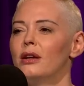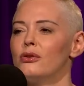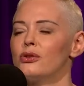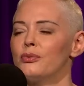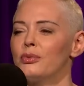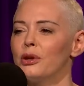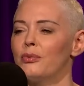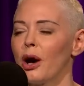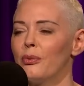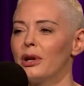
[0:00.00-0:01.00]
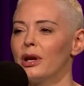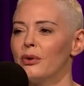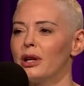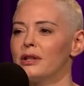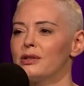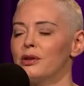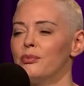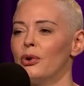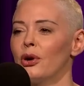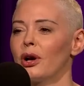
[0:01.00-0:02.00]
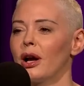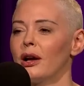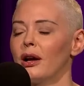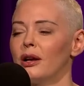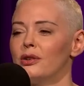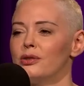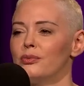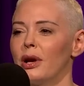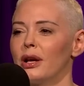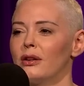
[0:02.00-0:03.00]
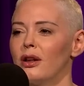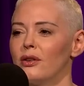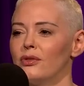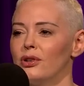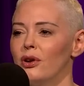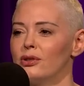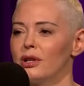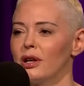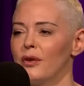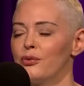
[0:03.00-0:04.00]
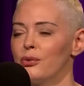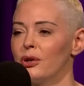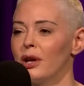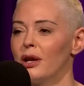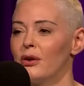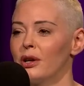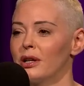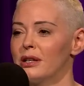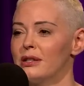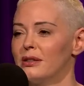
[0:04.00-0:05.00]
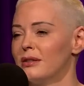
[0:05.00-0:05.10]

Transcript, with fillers: There's something about me, and I write this in the book. I, I used to make a lot of adults uncomfortable, and I know I can.